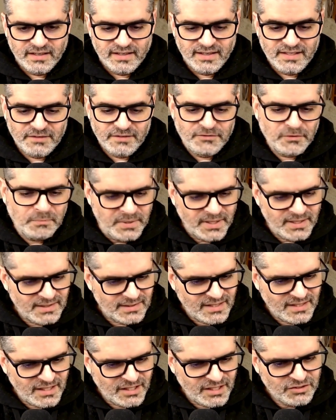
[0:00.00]
And if you
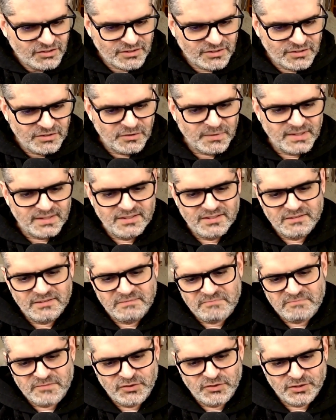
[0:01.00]
pay attention to it,
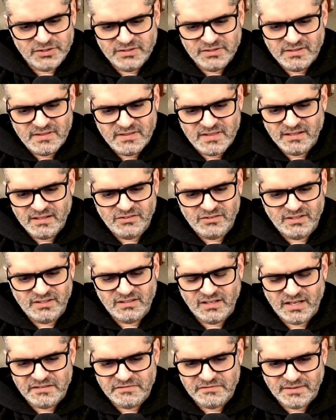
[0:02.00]
certain things
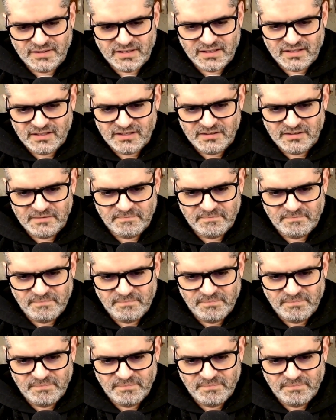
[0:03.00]
in life are,